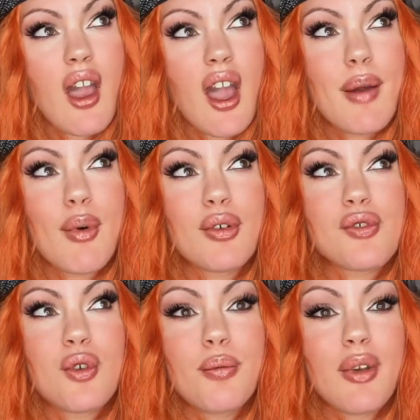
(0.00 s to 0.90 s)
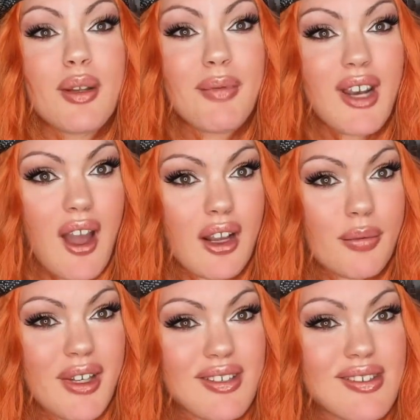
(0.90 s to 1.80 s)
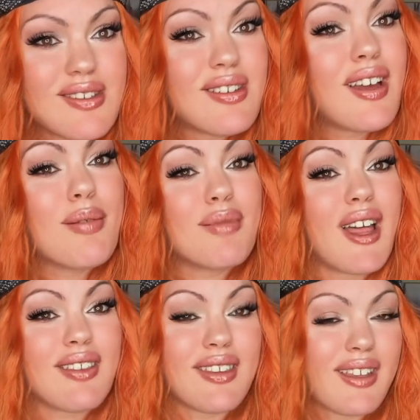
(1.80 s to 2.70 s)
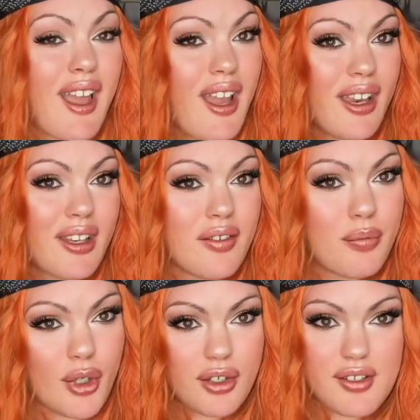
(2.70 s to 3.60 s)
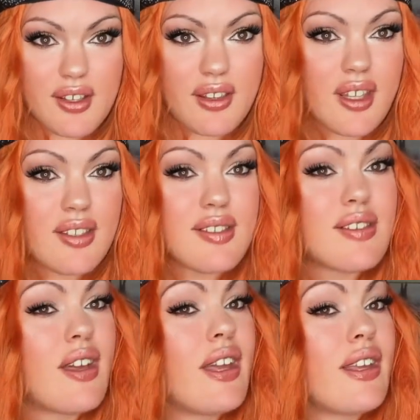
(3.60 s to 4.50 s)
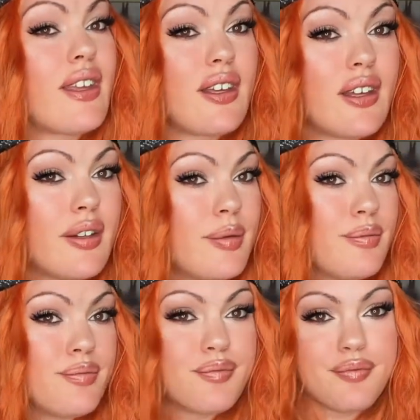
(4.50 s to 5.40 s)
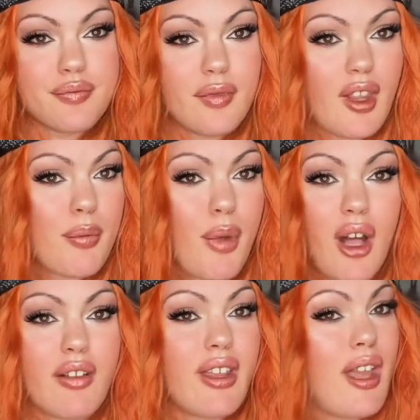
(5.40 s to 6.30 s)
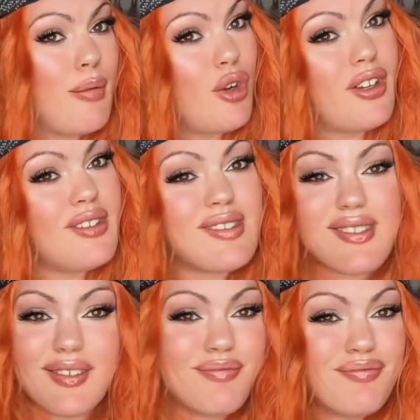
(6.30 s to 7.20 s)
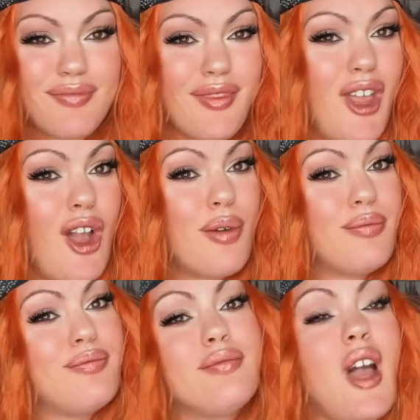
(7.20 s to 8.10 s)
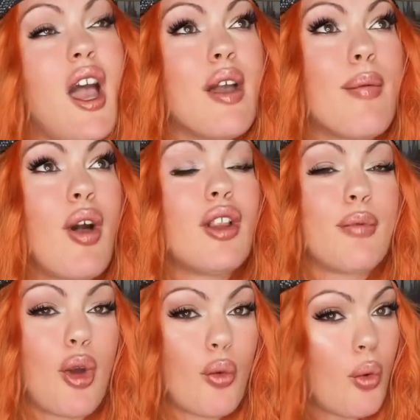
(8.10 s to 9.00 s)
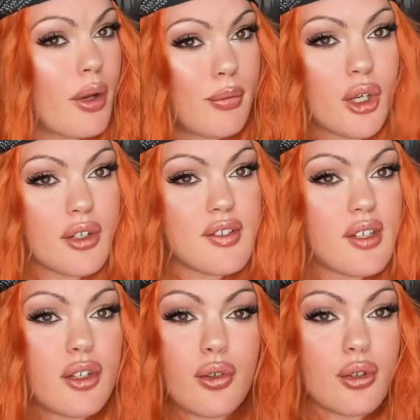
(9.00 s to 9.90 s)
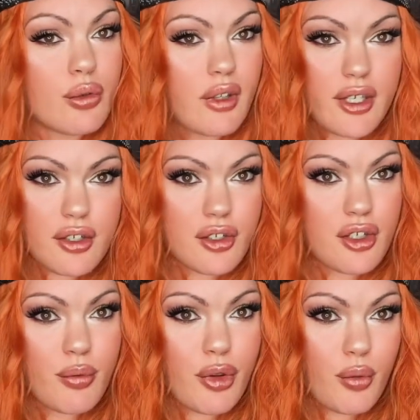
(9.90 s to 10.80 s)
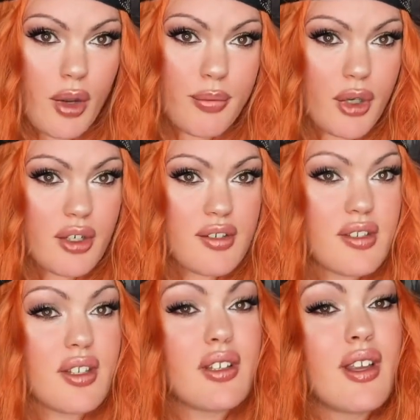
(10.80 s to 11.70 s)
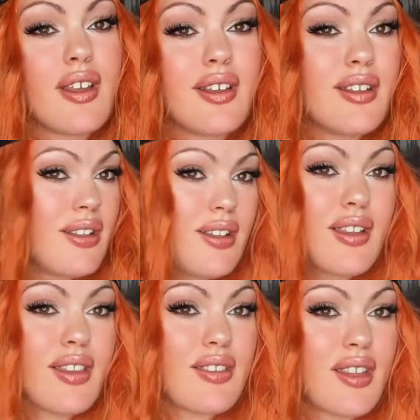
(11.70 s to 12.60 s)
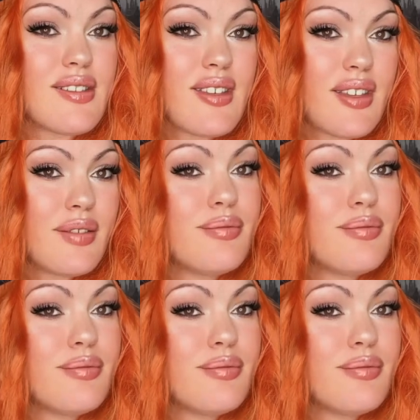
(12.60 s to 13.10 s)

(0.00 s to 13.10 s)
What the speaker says: I'm also a big monogamist. I'm not the kind of person that's like polyamorous. No. I'm all about one person. You're in a relationship with one person. That's it.